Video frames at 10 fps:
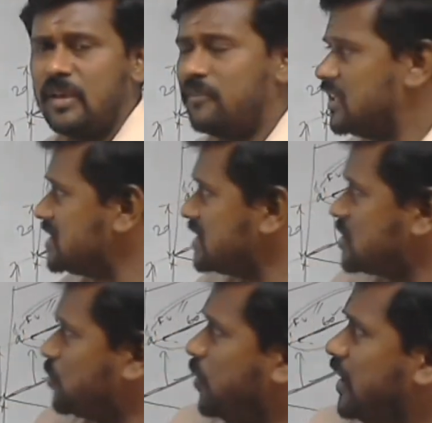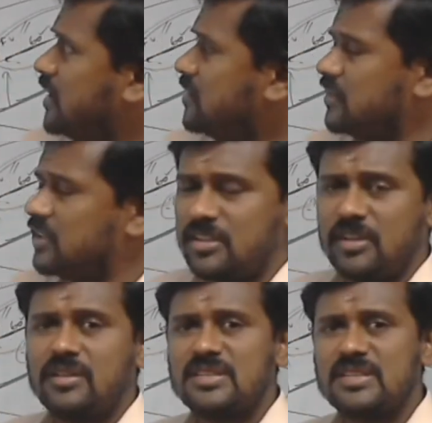We just played with
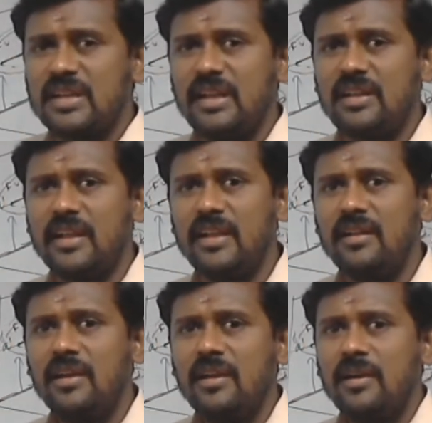a straight line